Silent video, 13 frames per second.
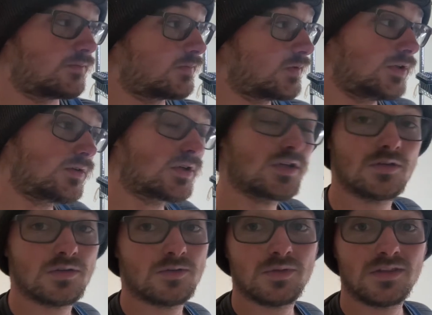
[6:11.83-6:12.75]
You can
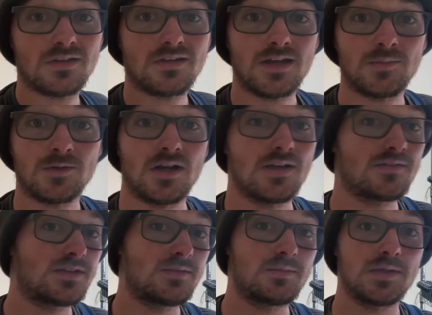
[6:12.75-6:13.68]
do it with a timer. I've
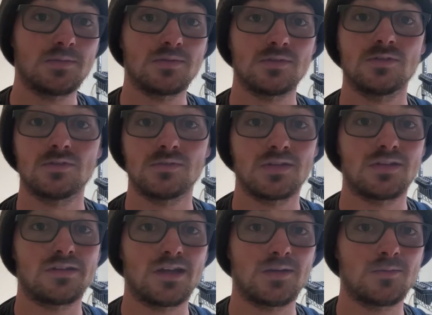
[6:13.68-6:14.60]
seen people do it with a
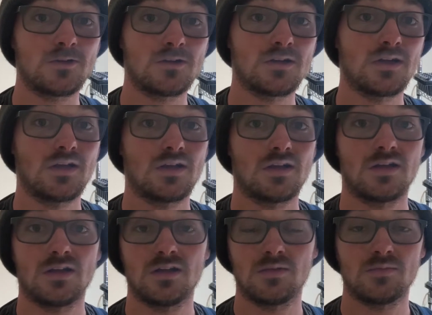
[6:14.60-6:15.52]
timer.
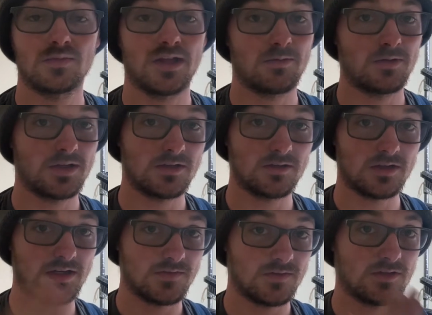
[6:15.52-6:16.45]
That way you're
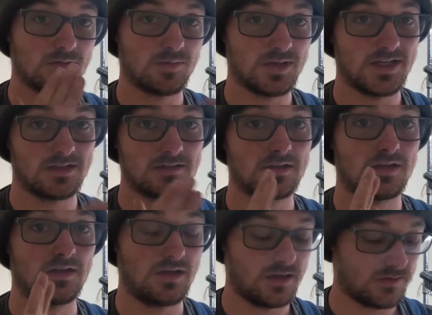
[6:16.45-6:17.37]
giving your plants
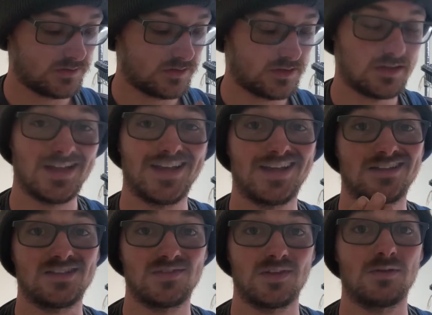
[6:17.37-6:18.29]
enough sunlight
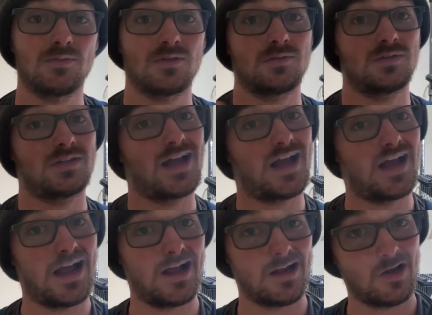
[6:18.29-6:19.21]
as if they were to
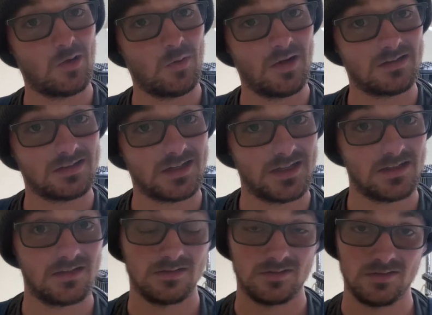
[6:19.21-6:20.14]
go
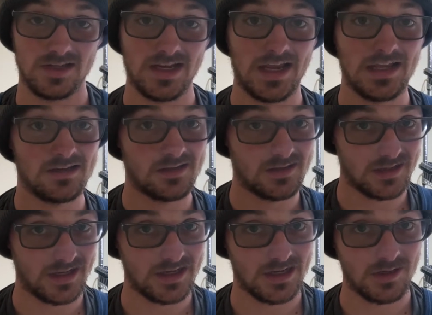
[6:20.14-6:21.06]
outside. So like 8 to
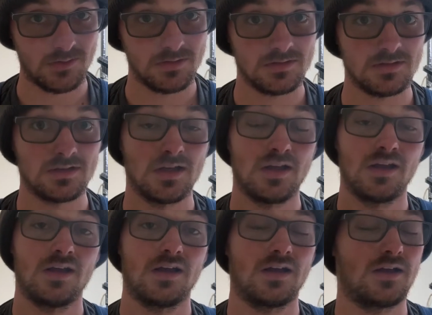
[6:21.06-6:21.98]
10 hours.
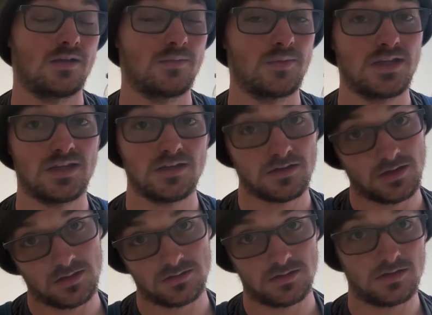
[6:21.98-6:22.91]
And it
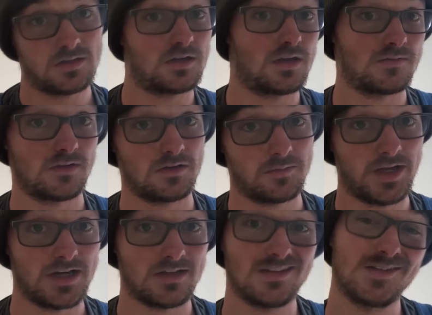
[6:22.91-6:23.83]
cuts on and off
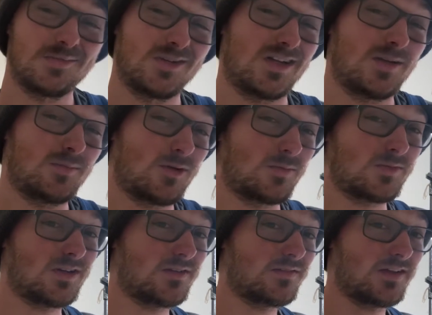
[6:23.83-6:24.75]
automatically. But I'm home
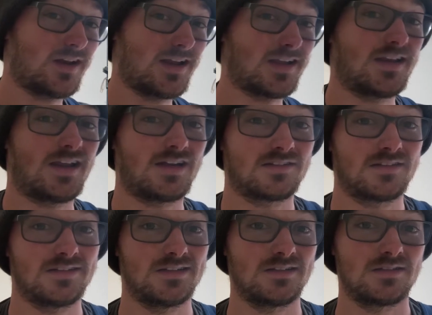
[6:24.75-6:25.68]
enough that I can
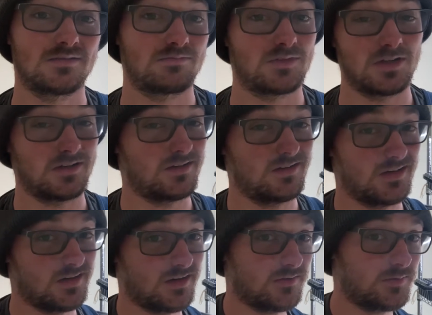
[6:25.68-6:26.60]
actually just turn it on
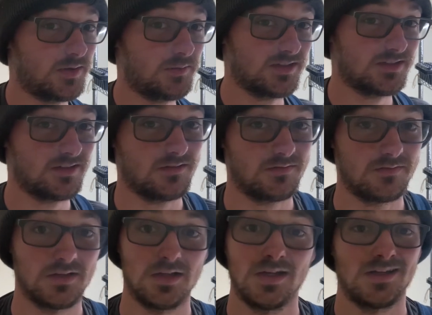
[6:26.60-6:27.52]
and off by myself.
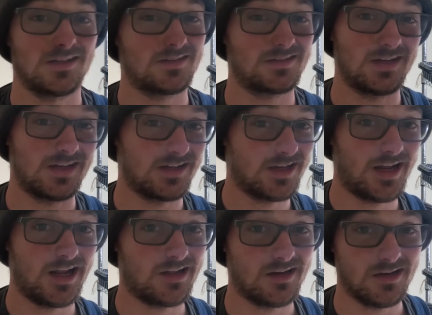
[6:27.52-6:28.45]
It's not an
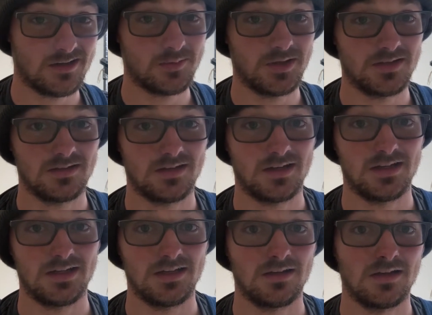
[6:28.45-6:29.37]
added expense that I
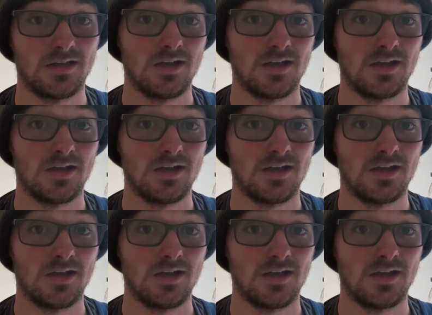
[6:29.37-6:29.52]
need.